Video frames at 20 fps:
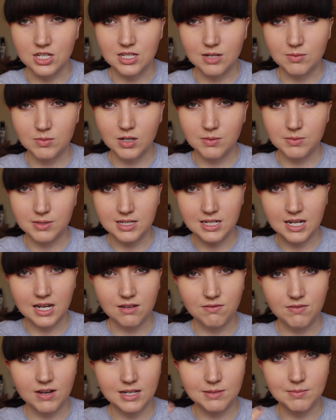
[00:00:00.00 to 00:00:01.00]
Sometimes I
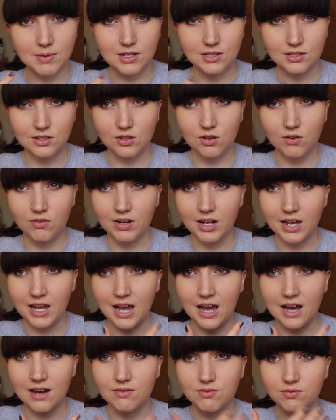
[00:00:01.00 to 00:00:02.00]
take face masks off and I
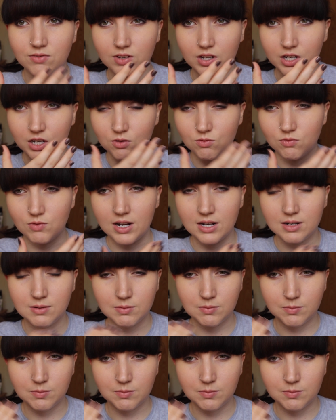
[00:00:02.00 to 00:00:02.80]
have like a red